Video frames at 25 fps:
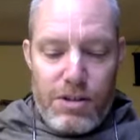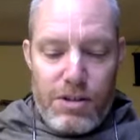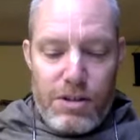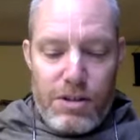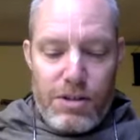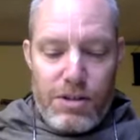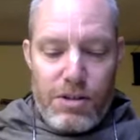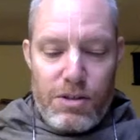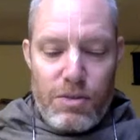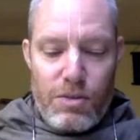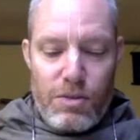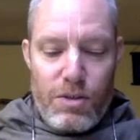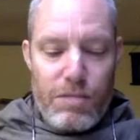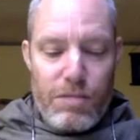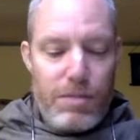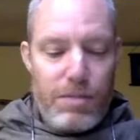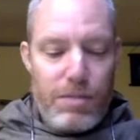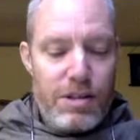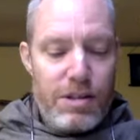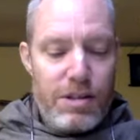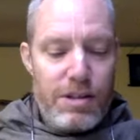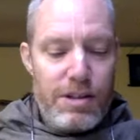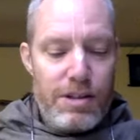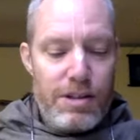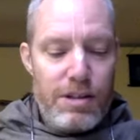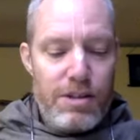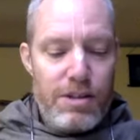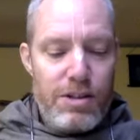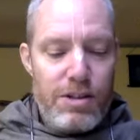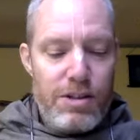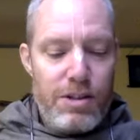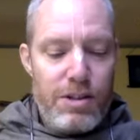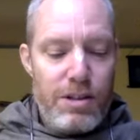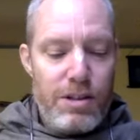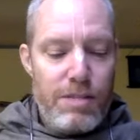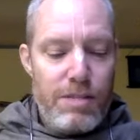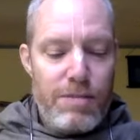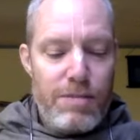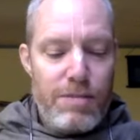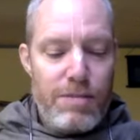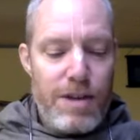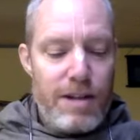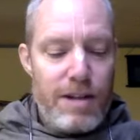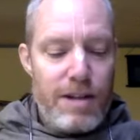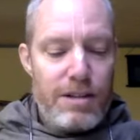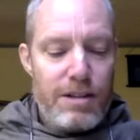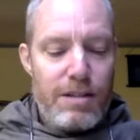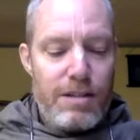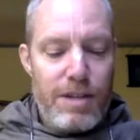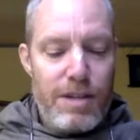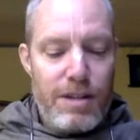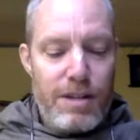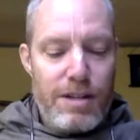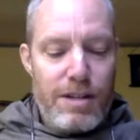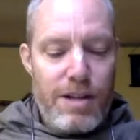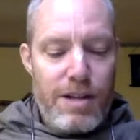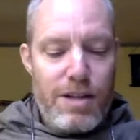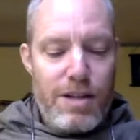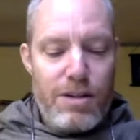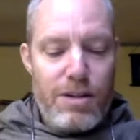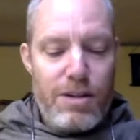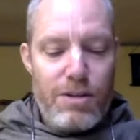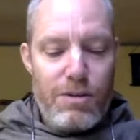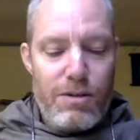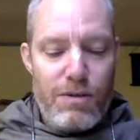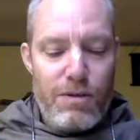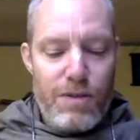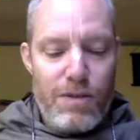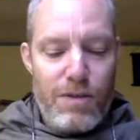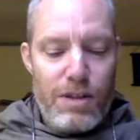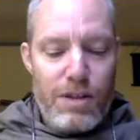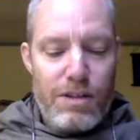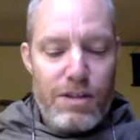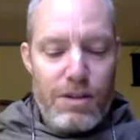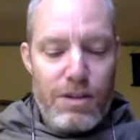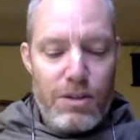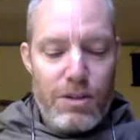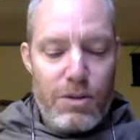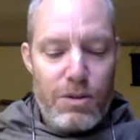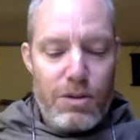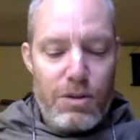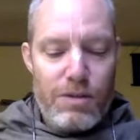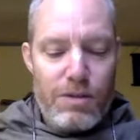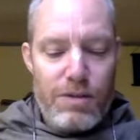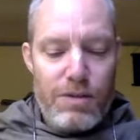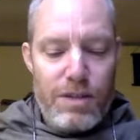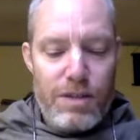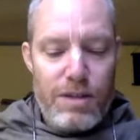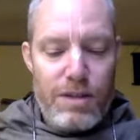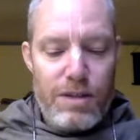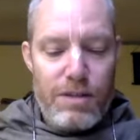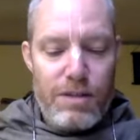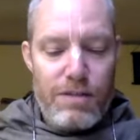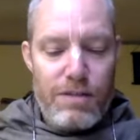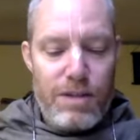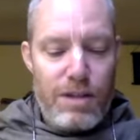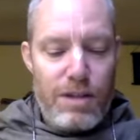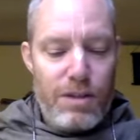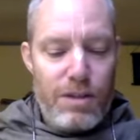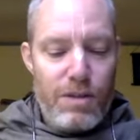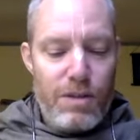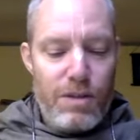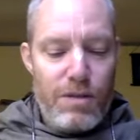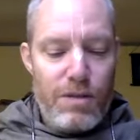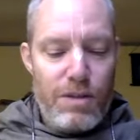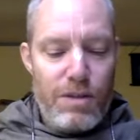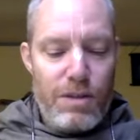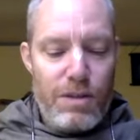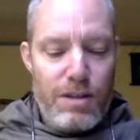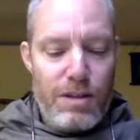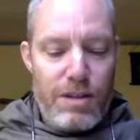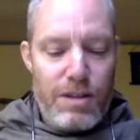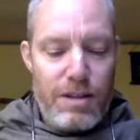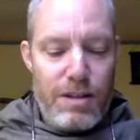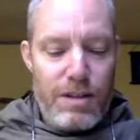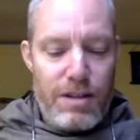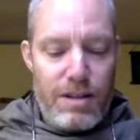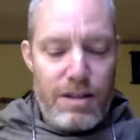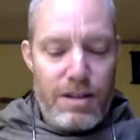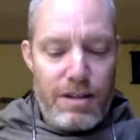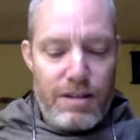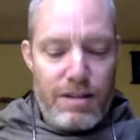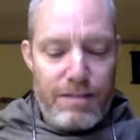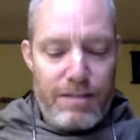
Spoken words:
So one must diligently practice meditation to fix the lotus feet of Radha Govinda in the heart.